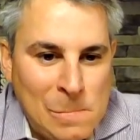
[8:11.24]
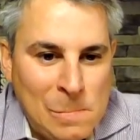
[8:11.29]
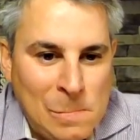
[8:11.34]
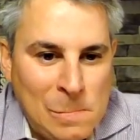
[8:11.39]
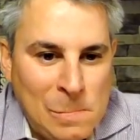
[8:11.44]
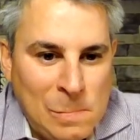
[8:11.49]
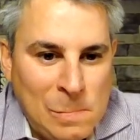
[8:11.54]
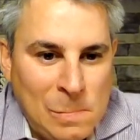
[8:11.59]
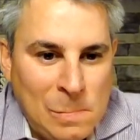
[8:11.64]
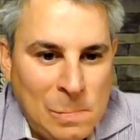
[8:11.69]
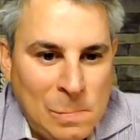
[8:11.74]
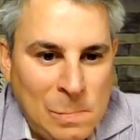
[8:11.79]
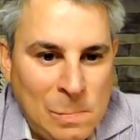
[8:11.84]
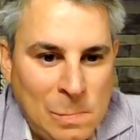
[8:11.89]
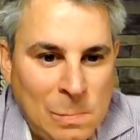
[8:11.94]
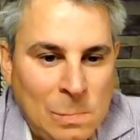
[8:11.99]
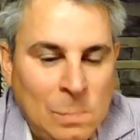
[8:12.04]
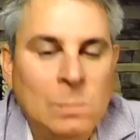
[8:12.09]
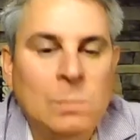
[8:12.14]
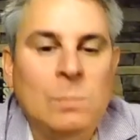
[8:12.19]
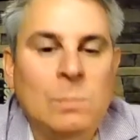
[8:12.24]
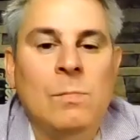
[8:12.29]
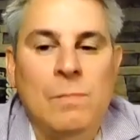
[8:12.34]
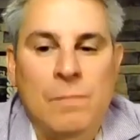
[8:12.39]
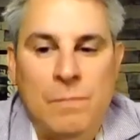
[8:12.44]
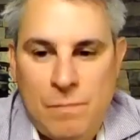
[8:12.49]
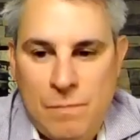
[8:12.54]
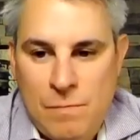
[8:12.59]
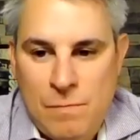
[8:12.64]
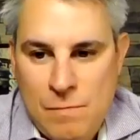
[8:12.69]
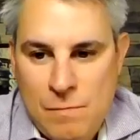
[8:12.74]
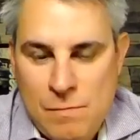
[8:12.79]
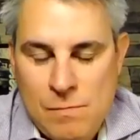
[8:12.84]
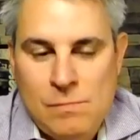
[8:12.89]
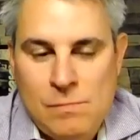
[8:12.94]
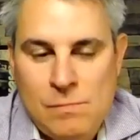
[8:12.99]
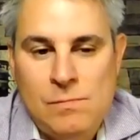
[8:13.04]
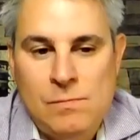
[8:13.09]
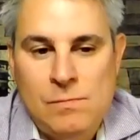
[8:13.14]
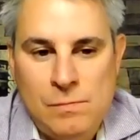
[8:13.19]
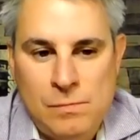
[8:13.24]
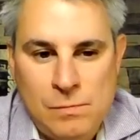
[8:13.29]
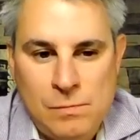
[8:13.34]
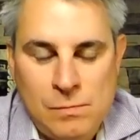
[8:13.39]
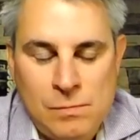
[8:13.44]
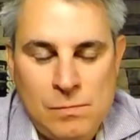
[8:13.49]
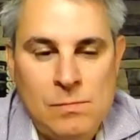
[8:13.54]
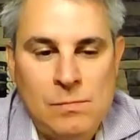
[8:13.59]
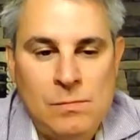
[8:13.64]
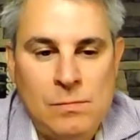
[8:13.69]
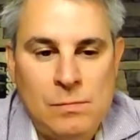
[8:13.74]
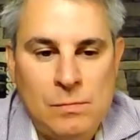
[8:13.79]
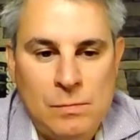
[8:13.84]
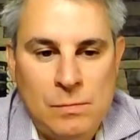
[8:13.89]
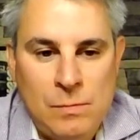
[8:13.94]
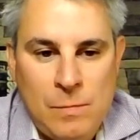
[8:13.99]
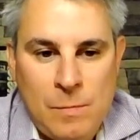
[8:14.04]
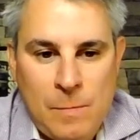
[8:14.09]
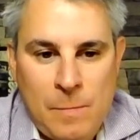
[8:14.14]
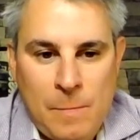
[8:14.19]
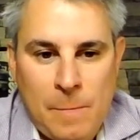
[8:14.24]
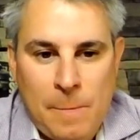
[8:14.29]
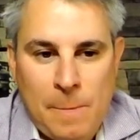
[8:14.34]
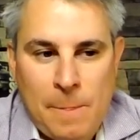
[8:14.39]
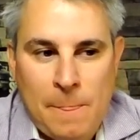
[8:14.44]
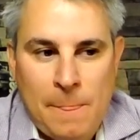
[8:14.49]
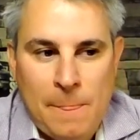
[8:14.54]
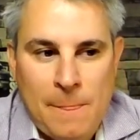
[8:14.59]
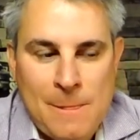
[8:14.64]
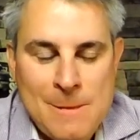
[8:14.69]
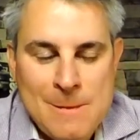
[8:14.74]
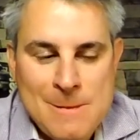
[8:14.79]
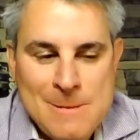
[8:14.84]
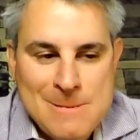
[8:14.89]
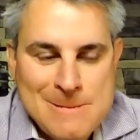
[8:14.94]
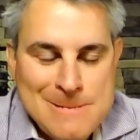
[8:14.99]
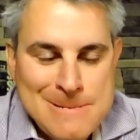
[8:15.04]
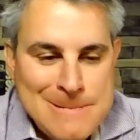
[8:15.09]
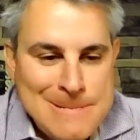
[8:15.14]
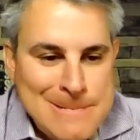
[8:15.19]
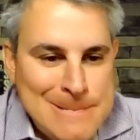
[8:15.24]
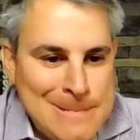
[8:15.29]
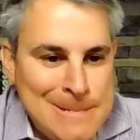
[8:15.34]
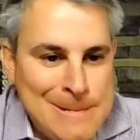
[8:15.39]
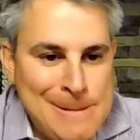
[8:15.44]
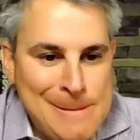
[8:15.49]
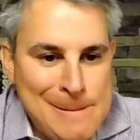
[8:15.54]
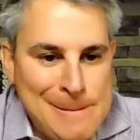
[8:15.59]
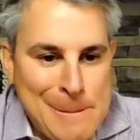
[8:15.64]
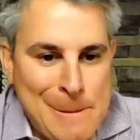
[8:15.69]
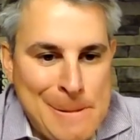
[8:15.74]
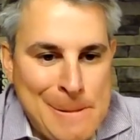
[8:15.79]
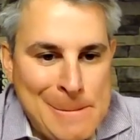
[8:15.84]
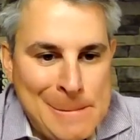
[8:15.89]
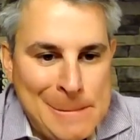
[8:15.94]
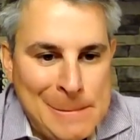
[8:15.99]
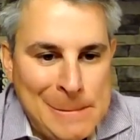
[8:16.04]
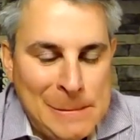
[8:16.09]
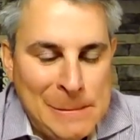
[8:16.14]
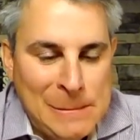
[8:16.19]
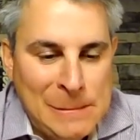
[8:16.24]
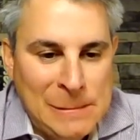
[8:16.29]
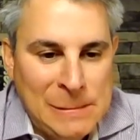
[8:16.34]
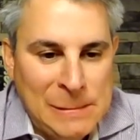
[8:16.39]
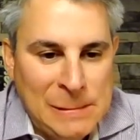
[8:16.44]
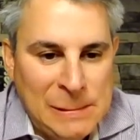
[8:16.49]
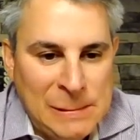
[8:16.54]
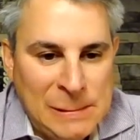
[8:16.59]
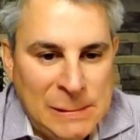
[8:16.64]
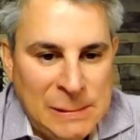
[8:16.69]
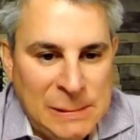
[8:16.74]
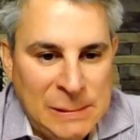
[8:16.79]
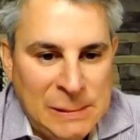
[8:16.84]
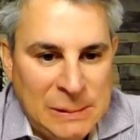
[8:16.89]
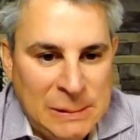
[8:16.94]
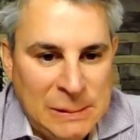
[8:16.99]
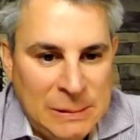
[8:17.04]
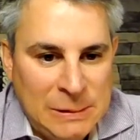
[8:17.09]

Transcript: (not speaking)